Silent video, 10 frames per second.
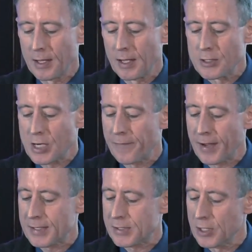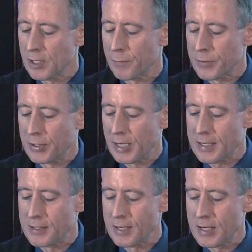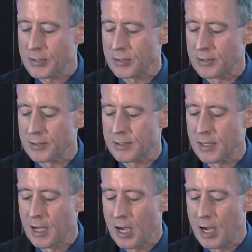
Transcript: Uh, Safak served with the United Nations